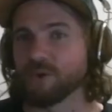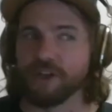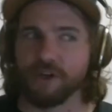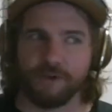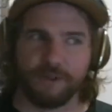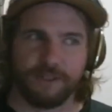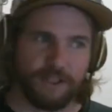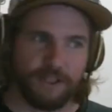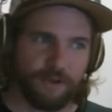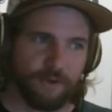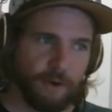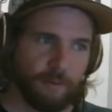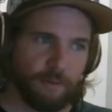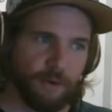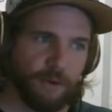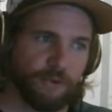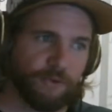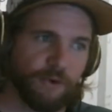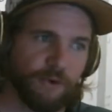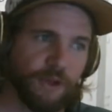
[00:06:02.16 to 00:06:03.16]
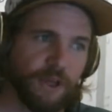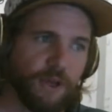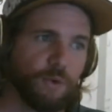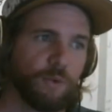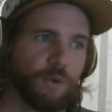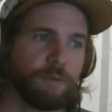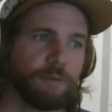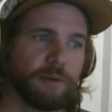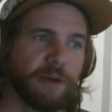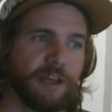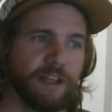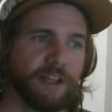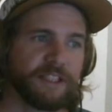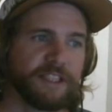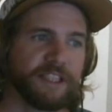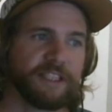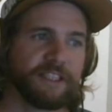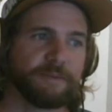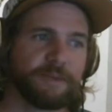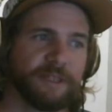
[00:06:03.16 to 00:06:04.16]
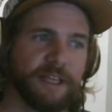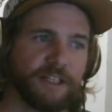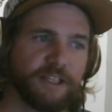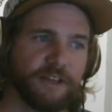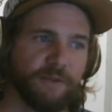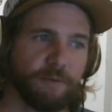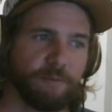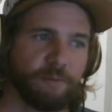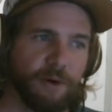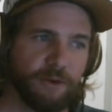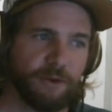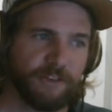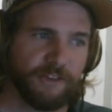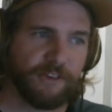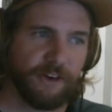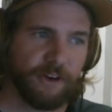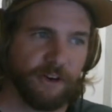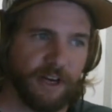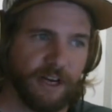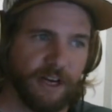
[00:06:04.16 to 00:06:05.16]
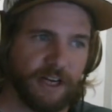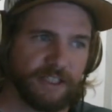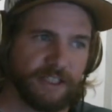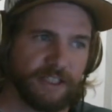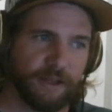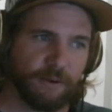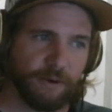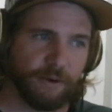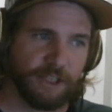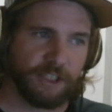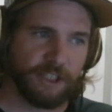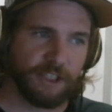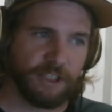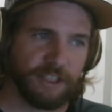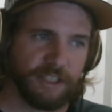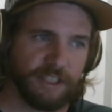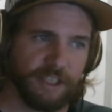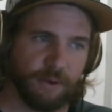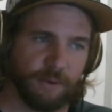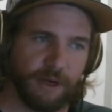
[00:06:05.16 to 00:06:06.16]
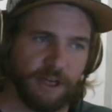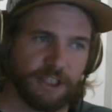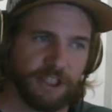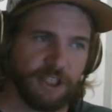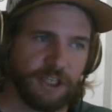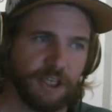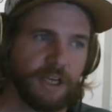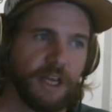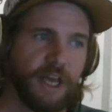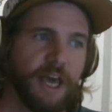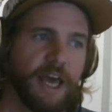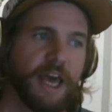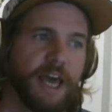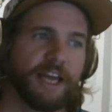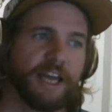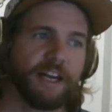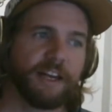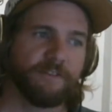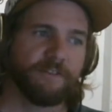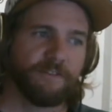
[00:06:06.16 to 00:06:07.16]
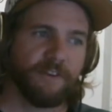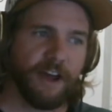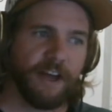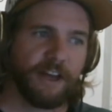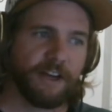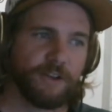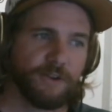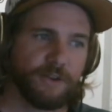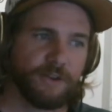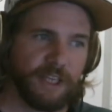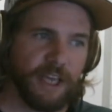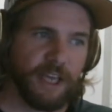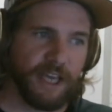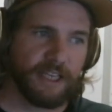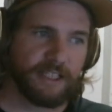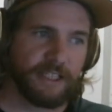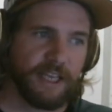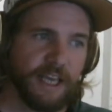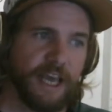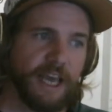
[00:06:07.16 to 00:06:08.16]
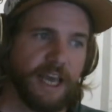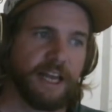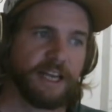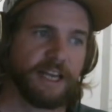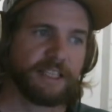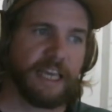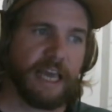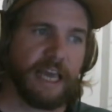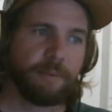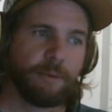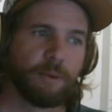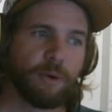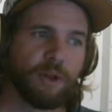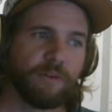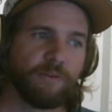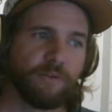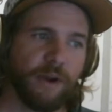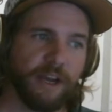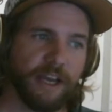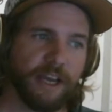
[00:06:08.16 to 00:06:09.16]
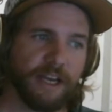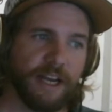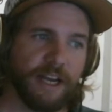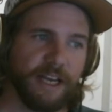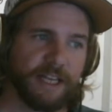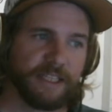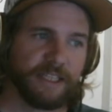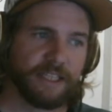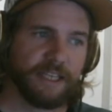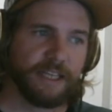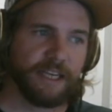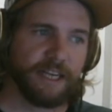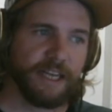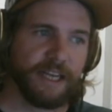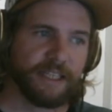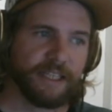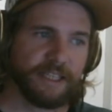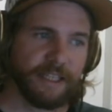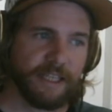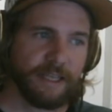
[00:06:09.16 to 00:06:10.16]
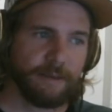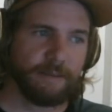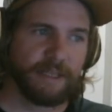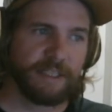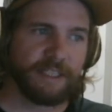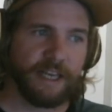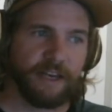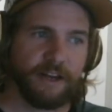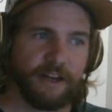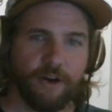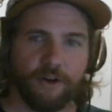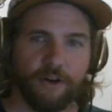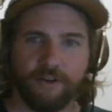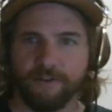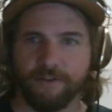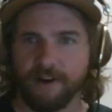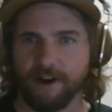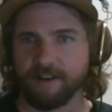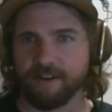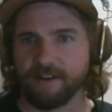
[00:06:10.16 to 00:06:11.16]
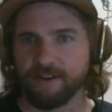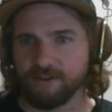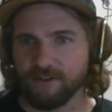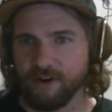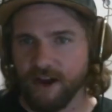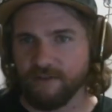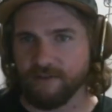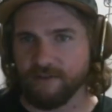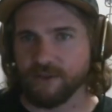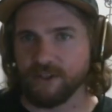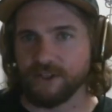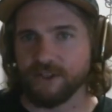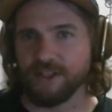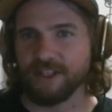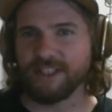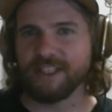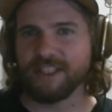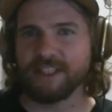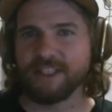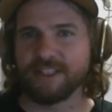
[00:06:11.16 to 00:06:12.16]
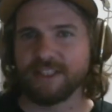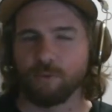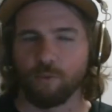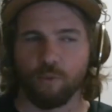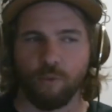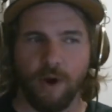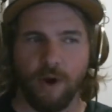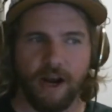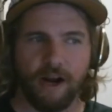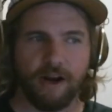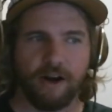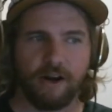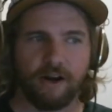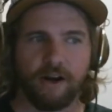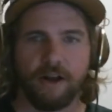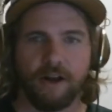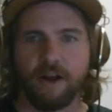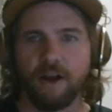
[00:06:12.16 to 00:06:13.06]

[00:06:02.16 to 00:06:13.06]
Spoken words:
know what to do. Number 3 would be the system takes over both steering and acceleration, deceleration, in a defined use case. It is capable of recognizing its limits and notifying the driver. So this is where